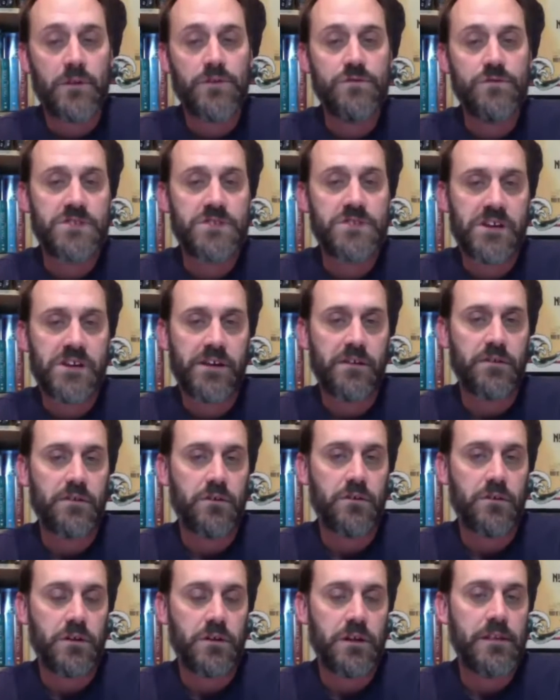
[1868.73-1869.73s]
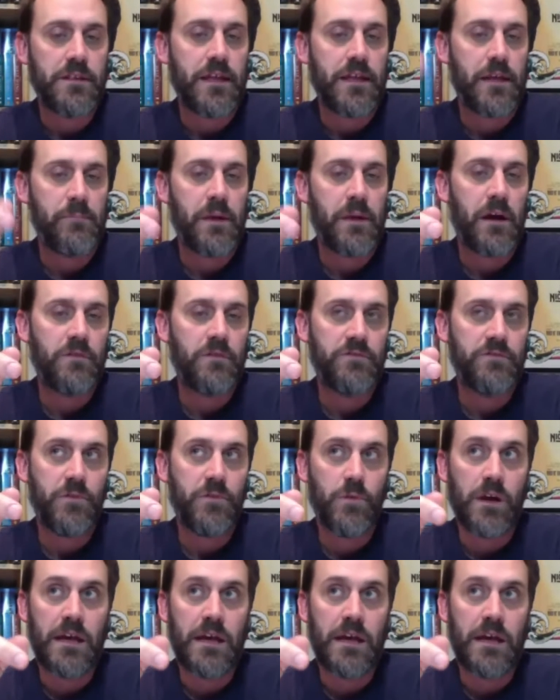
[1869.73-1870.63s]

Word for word: use color in that powerful way,